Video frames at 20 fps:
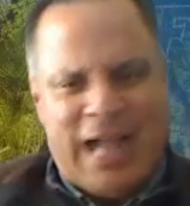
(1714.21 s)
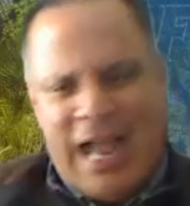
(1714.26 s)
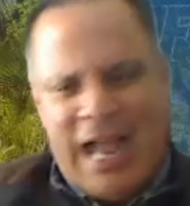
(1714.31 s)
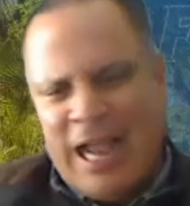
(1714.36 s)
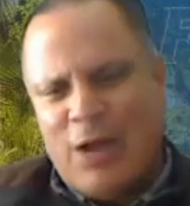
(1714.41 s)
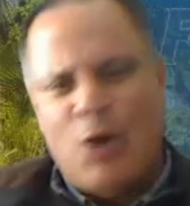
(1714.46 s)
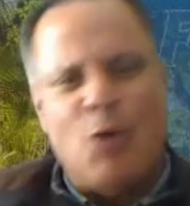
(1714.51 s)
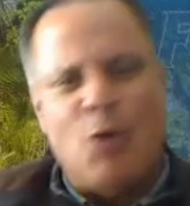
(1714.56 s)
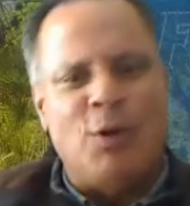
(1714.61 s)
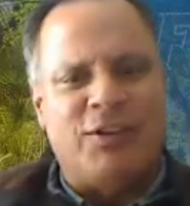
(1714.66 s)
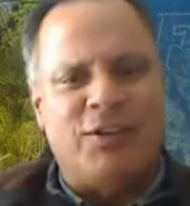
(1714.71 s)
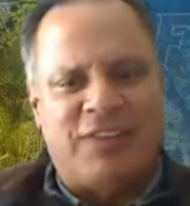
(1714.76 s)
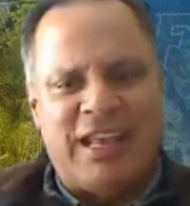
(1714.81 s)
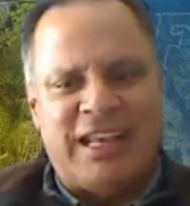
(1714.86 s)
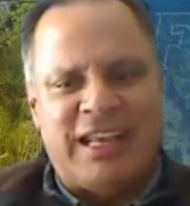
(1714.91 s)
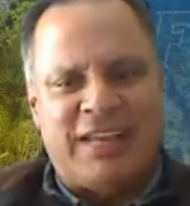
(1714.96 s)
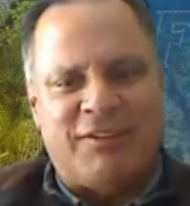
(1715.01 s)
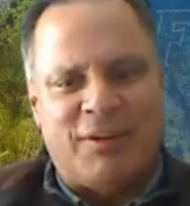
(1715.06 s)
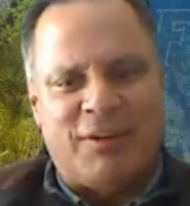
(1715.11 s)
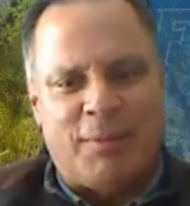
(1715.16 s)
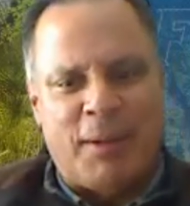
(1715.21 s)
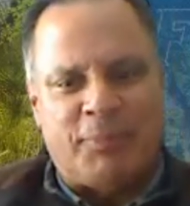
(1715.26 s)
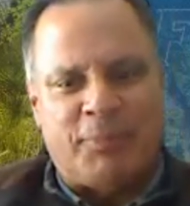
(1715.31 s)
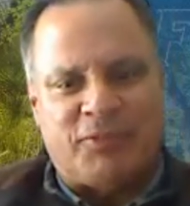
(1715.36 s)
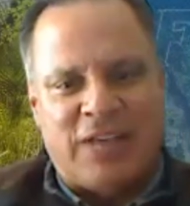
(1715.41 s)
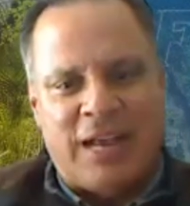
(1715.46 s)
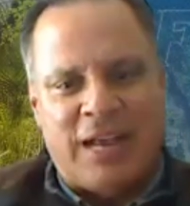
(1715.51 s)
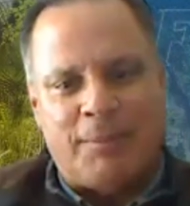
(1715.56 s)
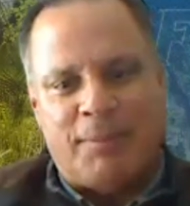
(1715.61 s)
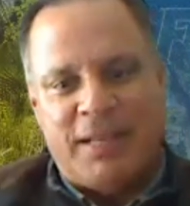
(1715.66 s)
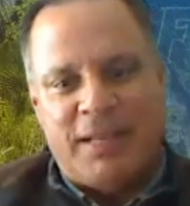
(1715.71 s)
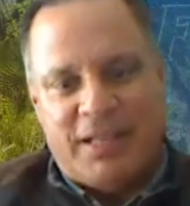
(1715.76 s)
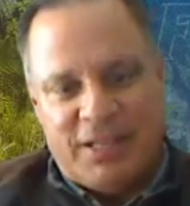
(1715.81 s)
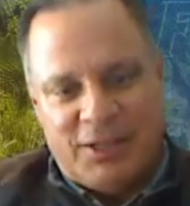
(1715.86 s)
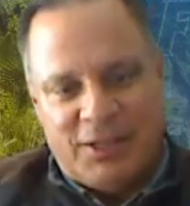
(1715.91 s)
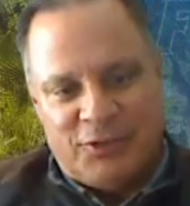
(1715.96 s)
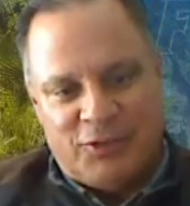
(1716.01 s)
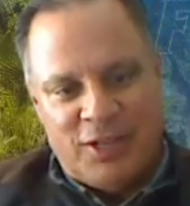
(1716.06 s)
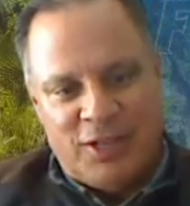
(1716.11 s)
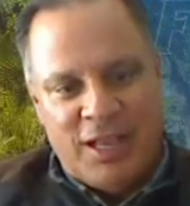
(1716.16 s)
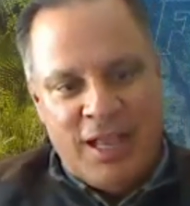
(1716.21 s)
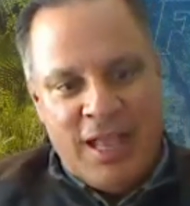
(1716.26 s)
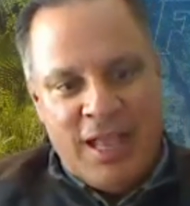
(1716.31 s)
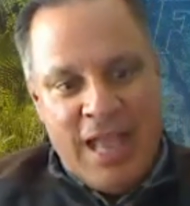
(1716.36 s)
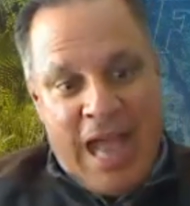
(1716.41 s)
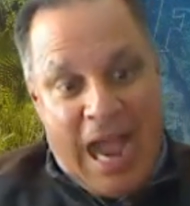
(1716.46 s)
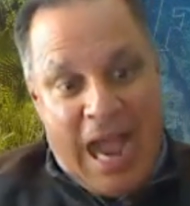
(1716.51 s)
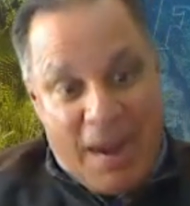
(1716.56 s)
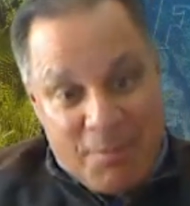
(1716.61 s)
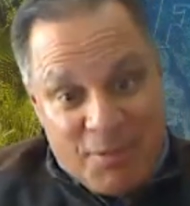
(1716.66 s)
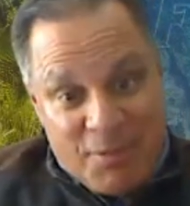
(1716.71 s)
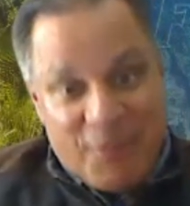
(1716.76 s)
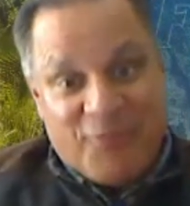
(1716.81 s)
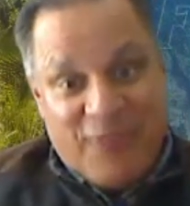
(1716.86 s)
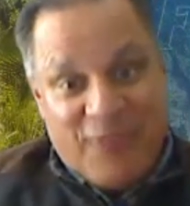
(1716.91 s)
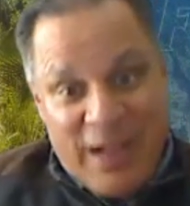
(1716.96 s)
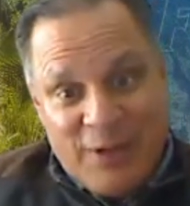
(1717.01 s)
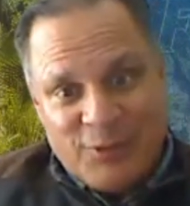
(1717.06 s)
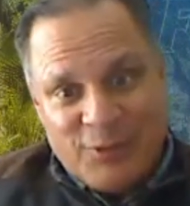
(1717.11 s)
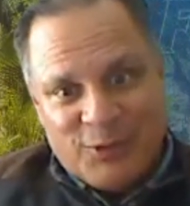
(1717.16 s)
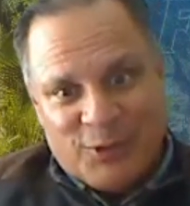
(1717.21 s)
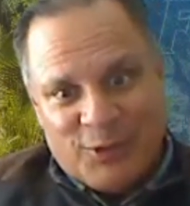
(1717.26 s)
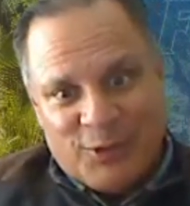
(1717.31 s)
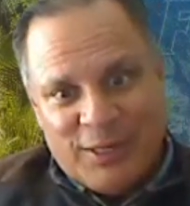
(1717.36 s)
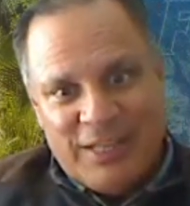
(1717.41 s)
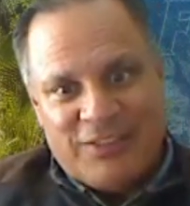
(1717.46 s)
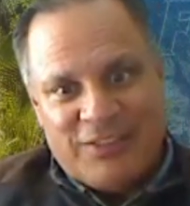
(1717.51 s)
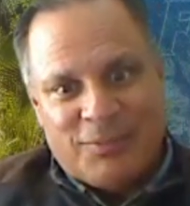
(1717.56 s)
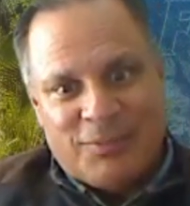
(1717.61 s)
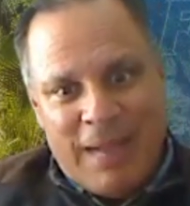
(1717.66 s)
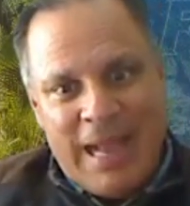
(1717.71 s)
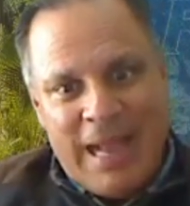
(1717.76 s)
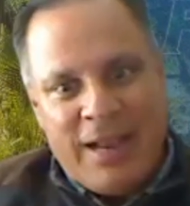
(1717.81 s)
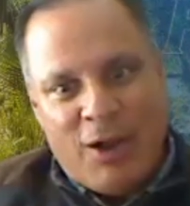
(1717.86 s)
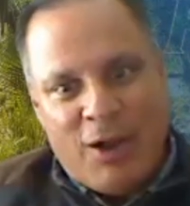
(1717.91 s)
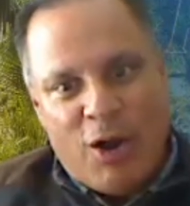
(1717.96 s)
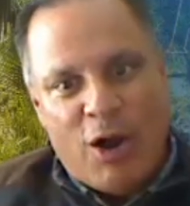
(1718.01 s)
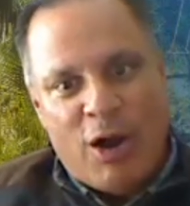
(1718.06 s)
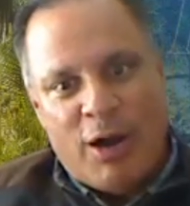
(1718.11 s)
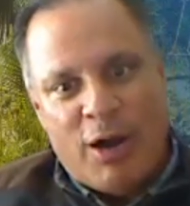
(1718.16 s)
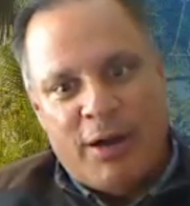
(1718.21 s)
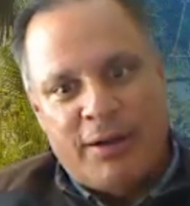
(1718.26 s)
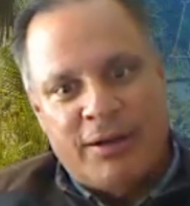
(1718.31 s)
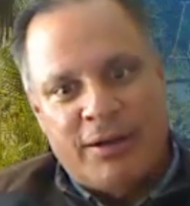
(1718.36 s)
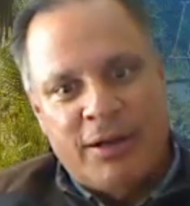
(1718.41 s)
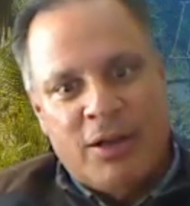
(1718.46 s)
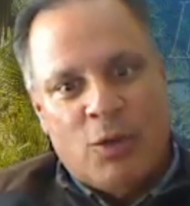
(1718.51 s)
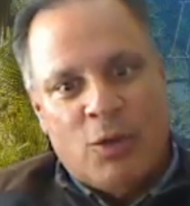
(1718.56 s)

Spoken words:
I always hate giving up upside because I'm the founder. It's my hard,